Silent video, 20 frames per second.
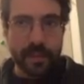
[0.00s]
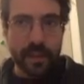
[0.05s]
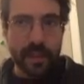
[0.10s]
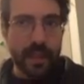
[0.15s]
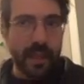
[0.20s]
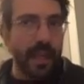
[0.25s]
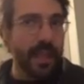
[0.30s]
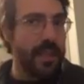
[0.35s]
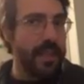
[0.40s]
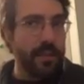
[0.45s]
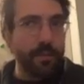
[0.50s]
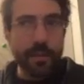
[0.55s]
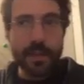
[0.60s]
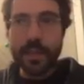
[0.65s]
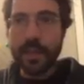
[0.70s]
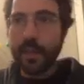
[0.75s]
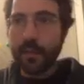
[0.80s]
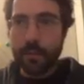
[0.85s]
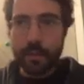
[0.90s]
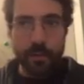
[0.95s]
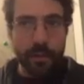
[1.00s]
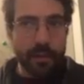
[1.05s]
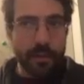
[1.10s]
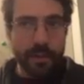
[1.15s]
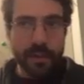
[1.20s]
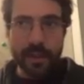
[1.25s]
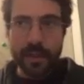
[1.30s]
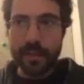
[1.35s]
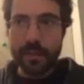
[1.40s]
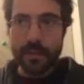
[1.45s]
And it was an
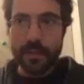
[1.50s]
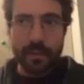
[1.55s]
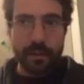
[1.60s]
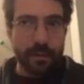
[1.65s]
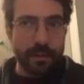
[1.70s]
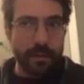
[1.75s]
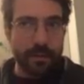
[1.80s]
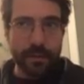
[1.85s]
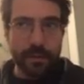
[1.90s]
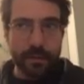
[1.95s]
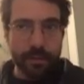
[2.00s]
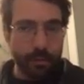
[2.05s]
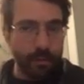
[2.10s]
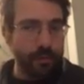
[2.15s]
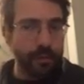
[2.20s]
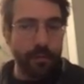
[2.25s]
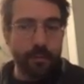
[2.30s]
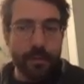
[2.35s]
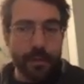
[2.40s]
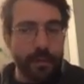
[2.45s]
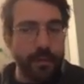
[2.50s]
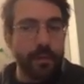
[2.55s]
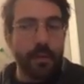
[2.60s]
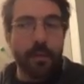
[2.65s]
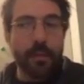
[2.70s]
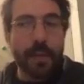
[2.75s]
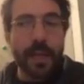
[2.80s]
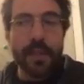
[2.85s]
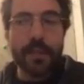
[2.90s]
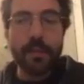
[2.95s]
agreement, and the firms
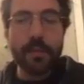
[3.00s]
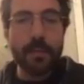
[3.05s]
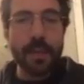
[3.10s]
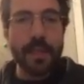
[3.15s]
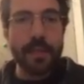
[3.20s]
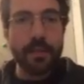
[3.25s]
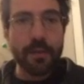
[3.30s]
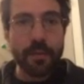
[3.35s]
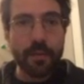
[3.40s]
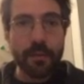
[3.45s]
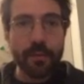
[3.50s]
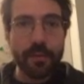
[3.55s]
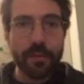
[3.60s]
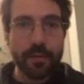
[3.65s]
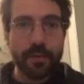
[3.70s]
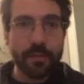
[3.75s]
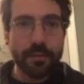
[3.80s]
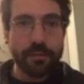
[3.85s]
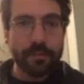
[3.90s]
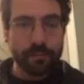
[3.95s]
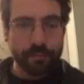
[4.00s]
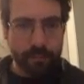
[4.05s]
abided by the agreement.